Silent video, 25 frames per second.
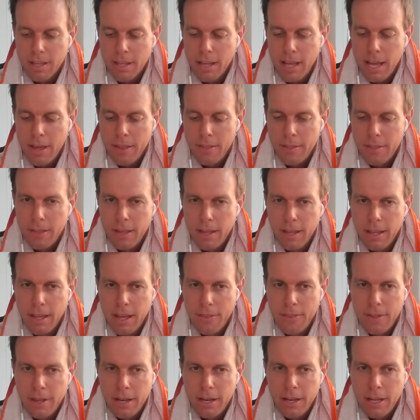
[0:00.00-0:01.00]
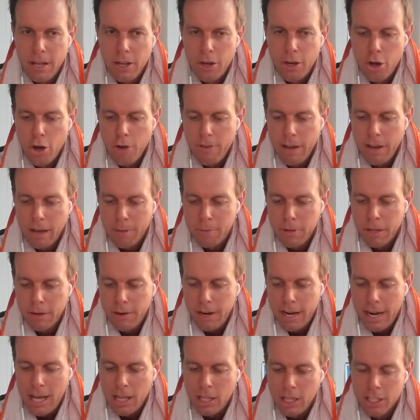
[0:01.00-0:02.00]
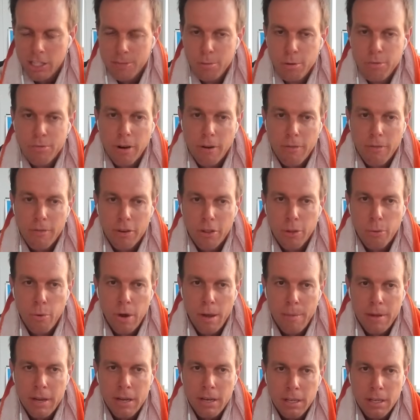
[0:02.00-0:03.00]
And then Novak playing right now. Let's move over to the women.